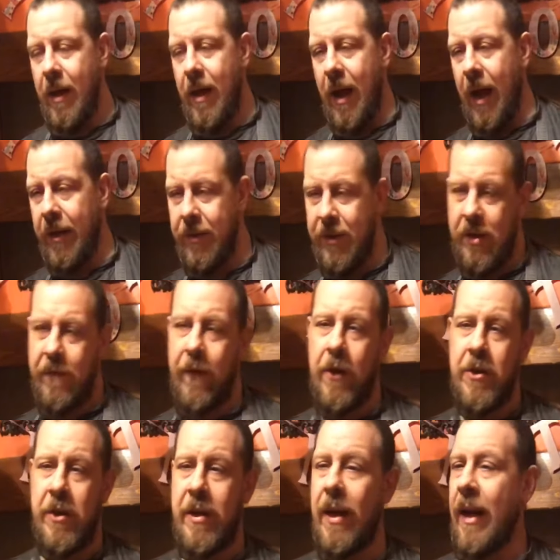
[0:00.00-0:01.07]
I use extra virgin
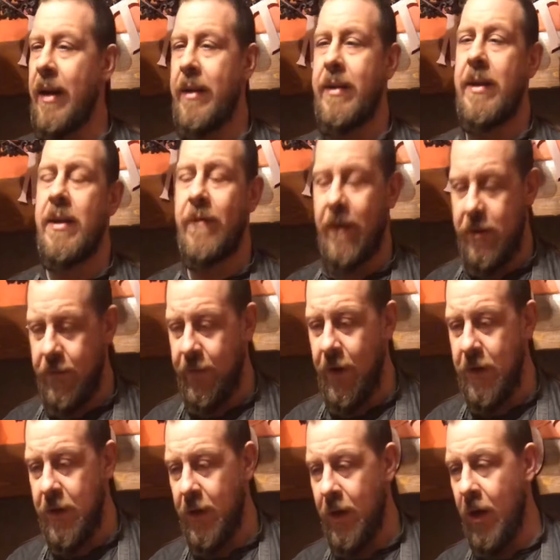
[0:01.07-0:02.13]
because I like the taste of extra
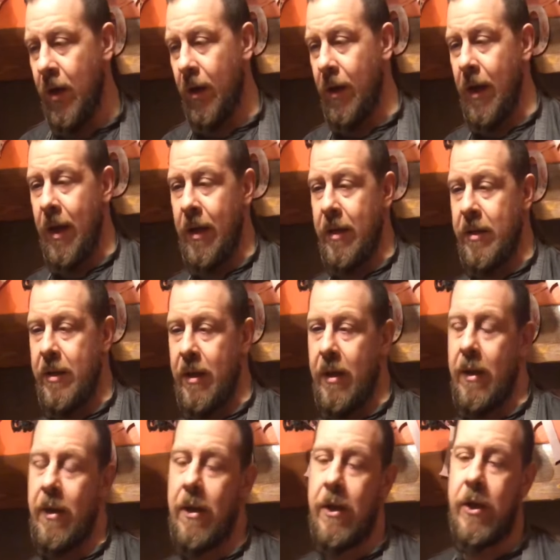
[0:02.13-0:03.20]
virgin oil, and
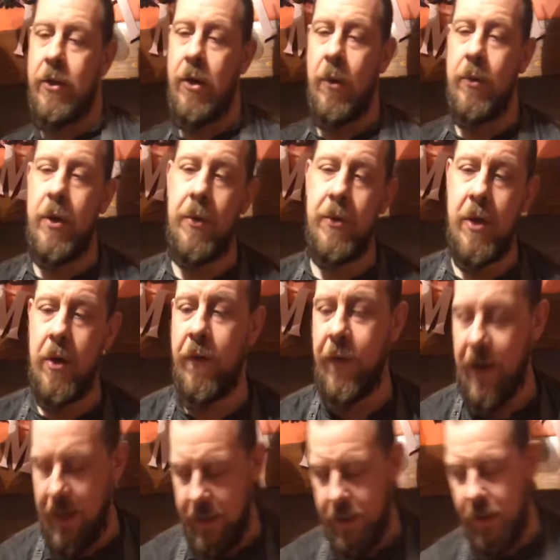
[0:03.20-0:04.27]
you don't use enough
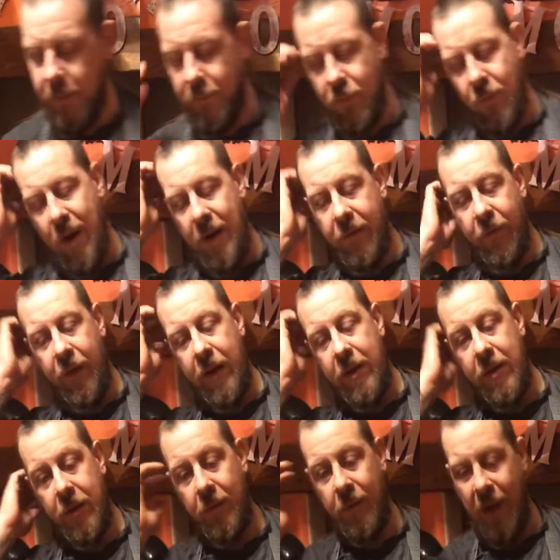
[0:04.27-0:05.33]
in your bread for it to
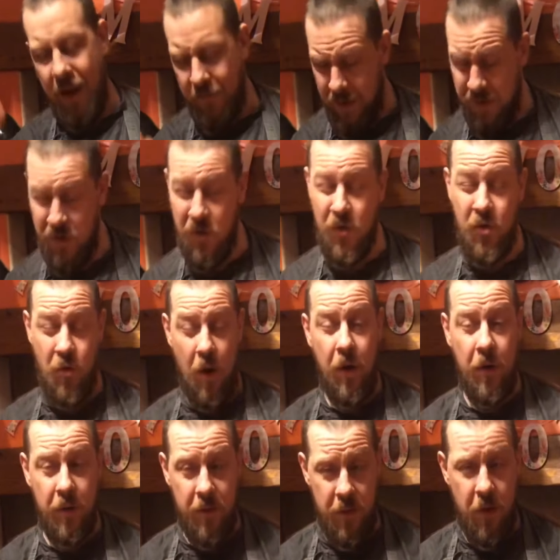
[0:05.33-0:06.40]
have a
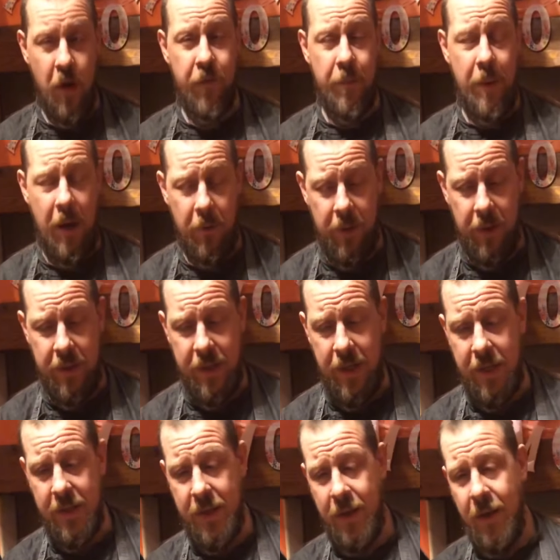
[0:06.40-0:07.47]
strong, overpowering
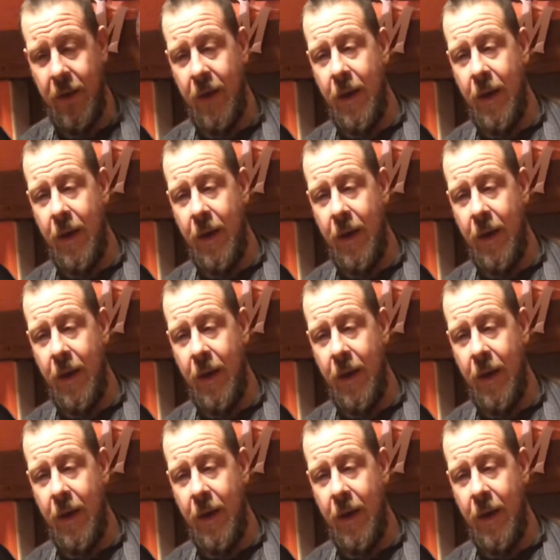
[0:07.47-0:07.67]
taste.